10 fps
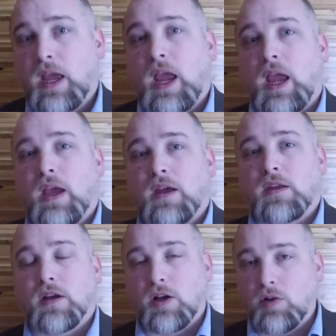
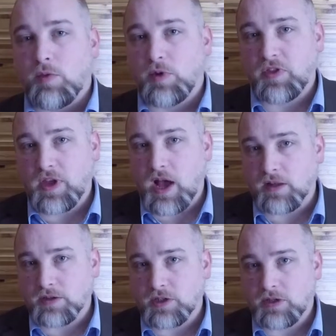and global
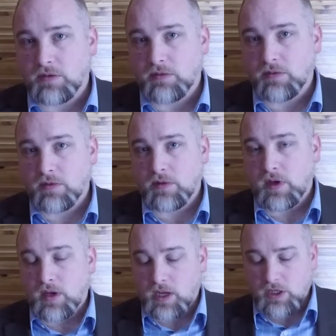theology.
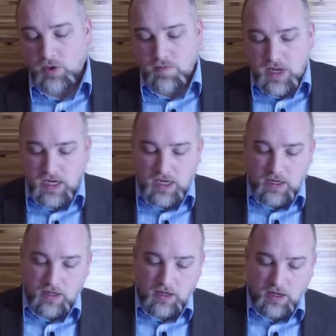And so
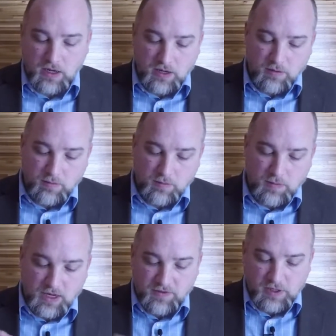many
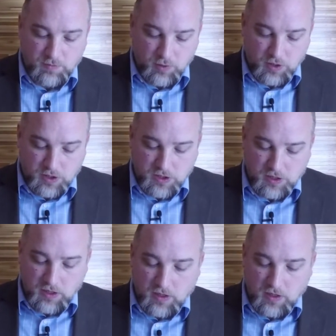of these books